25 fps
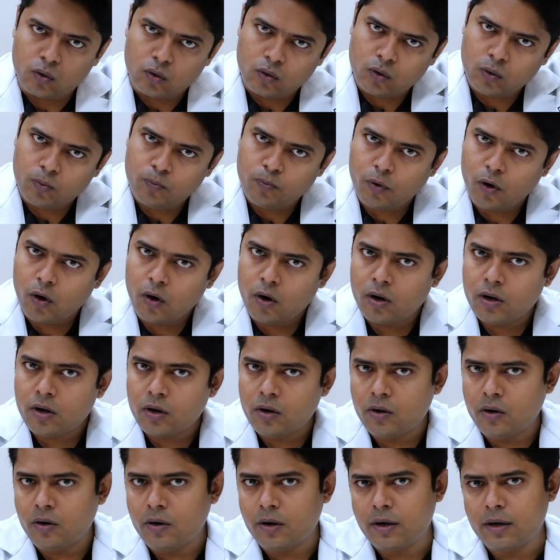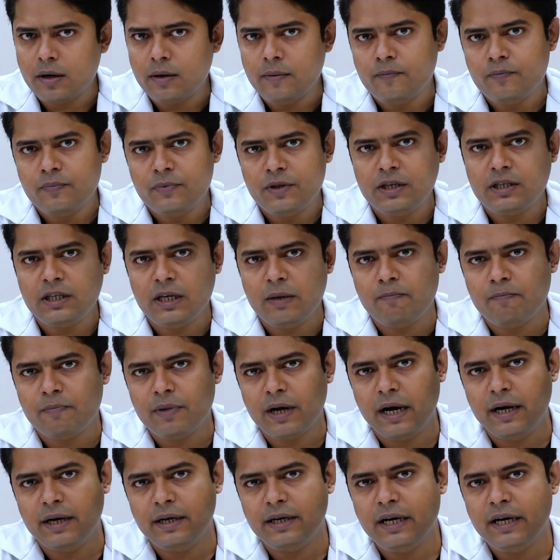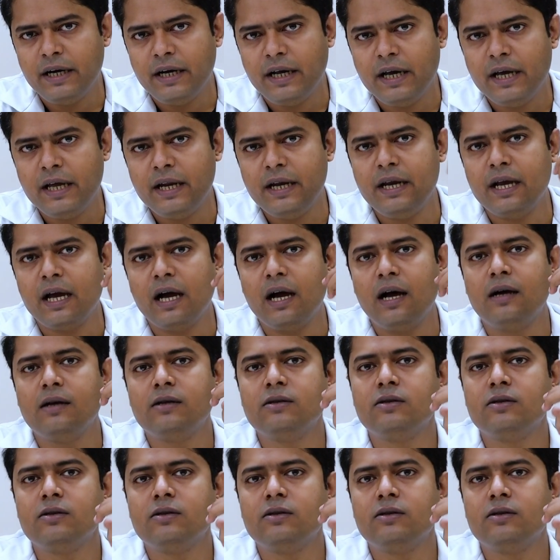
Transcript: to pour over this implanted area